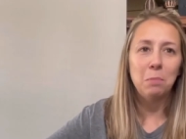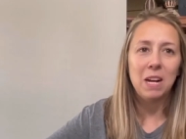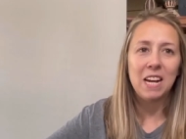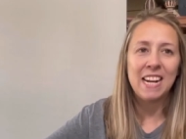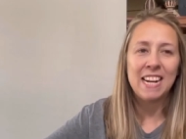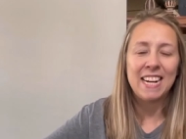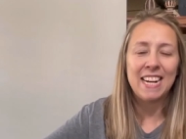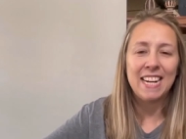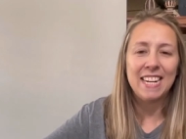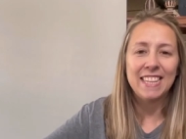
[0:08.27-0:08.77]

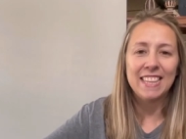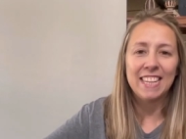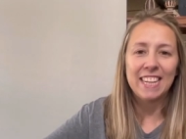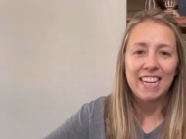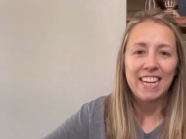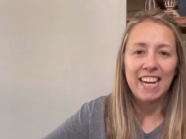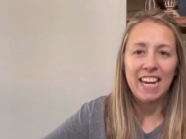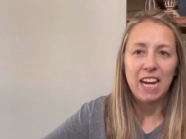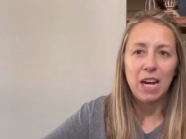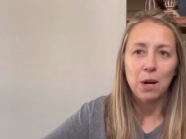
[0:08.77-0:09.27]
behind the
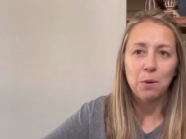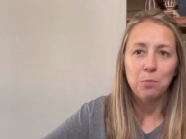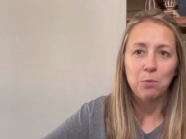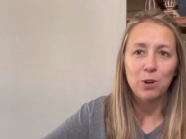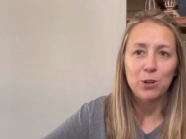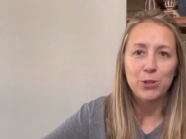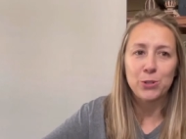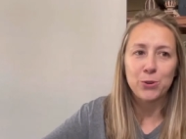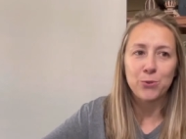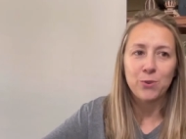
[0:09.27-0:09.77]

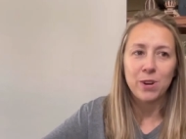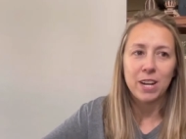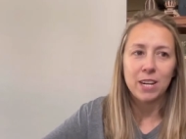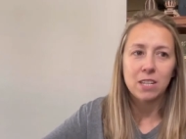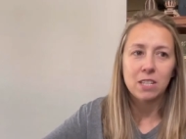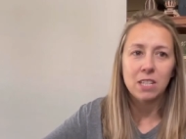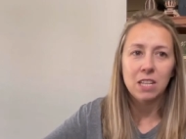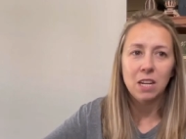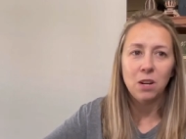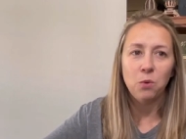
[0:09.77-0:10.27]
camera
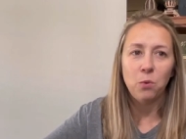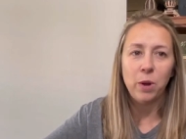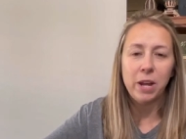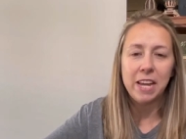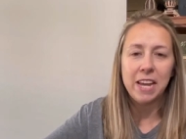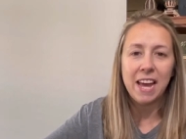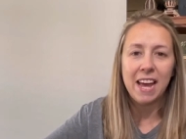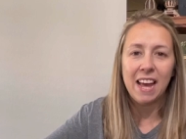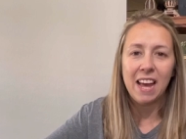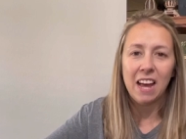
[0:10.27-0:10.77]
directing,
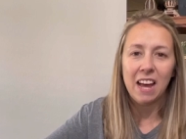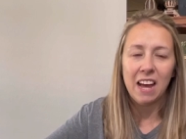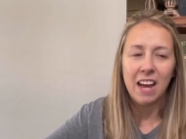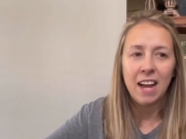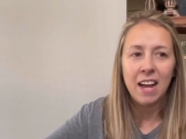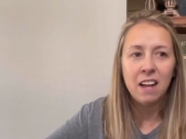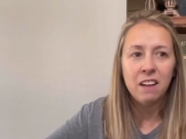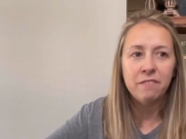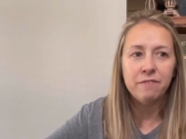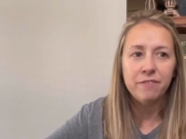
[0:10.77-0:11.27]
we
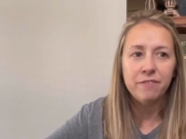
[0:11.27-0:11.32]
have...